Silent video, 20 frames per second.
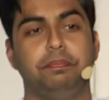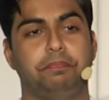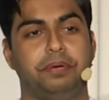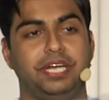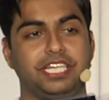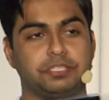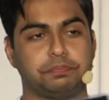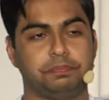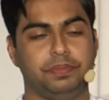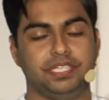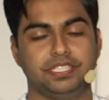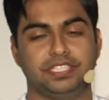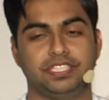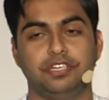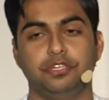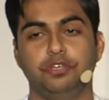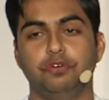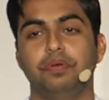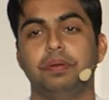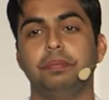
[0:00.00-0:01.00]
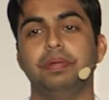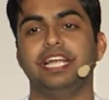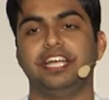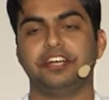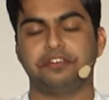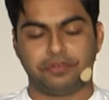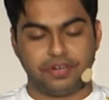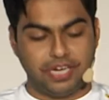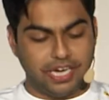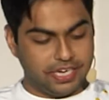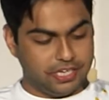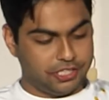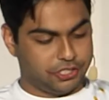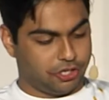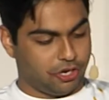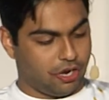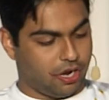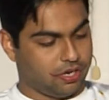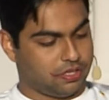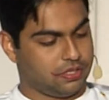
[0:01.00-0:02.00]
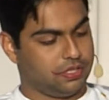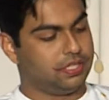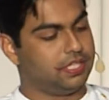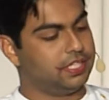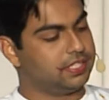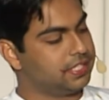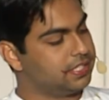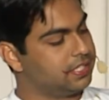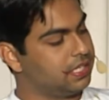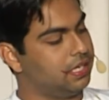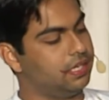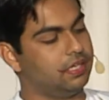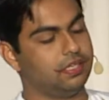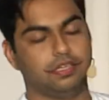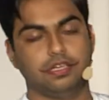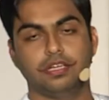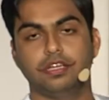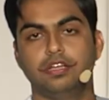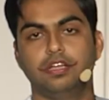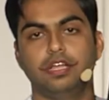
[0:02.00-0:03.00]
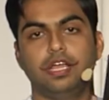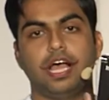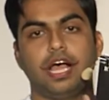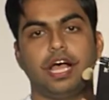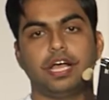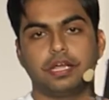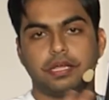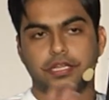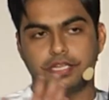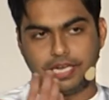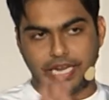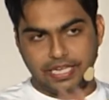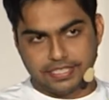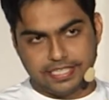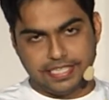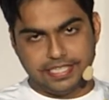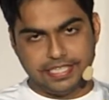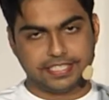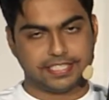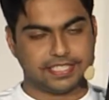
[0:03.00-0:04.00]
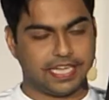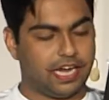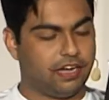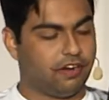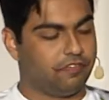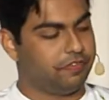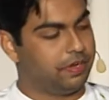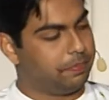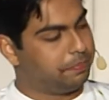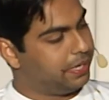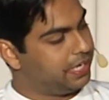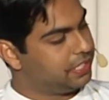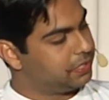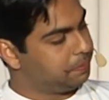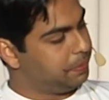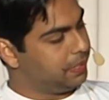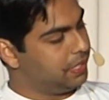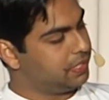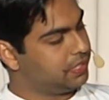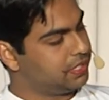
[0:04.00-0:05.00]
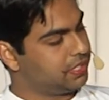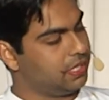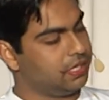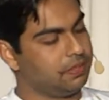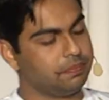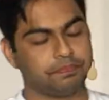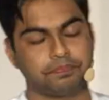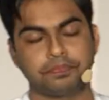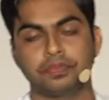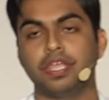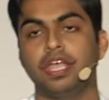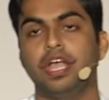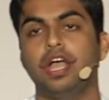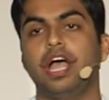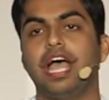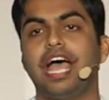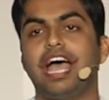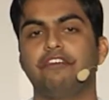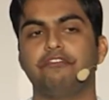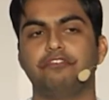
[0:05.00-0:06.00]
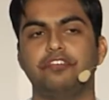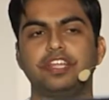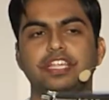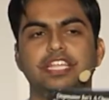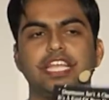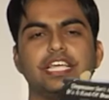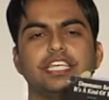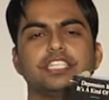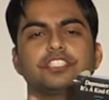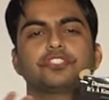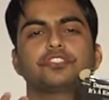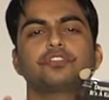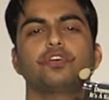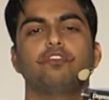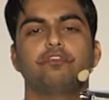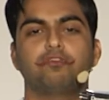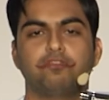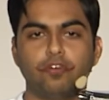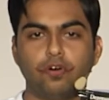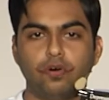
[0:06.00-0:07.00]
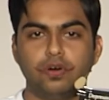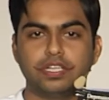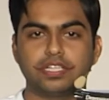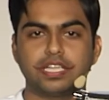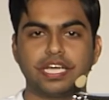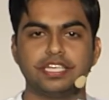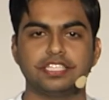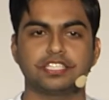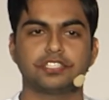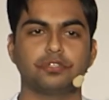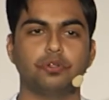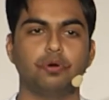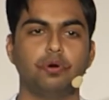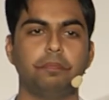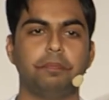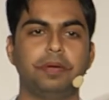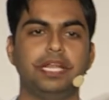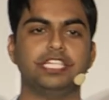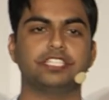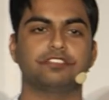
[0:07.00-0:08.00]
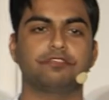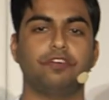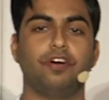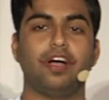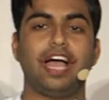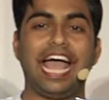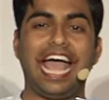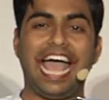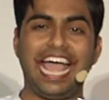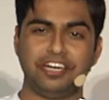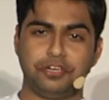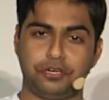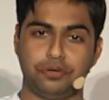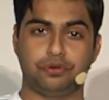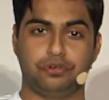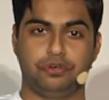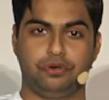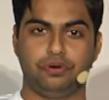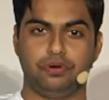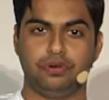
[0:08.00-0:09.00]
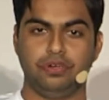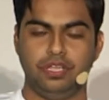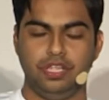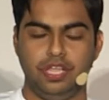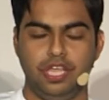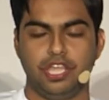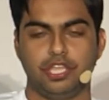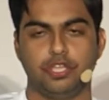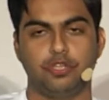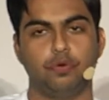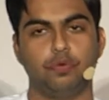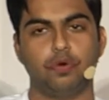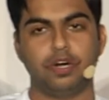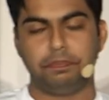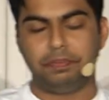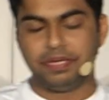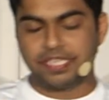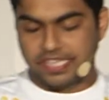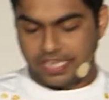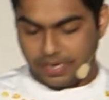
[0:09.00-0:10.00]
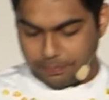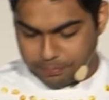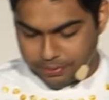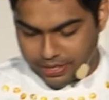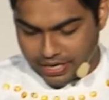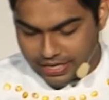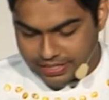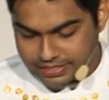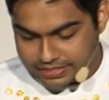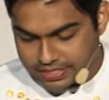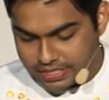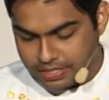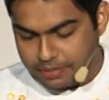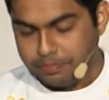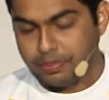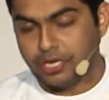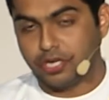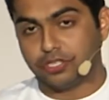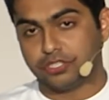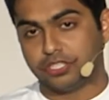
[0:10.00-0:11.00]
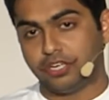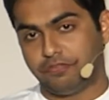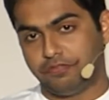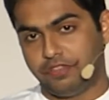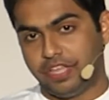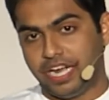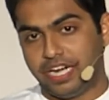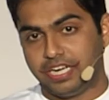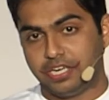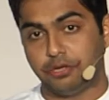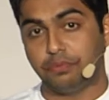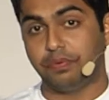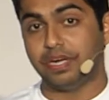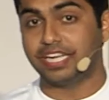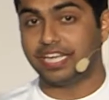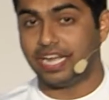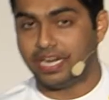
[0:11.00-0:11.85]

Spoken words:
depressed person, you will be literally shocked. This is a like CT scan of depressed person. Everything is so full, there is no place for air to go. You would be surprised, because of that you will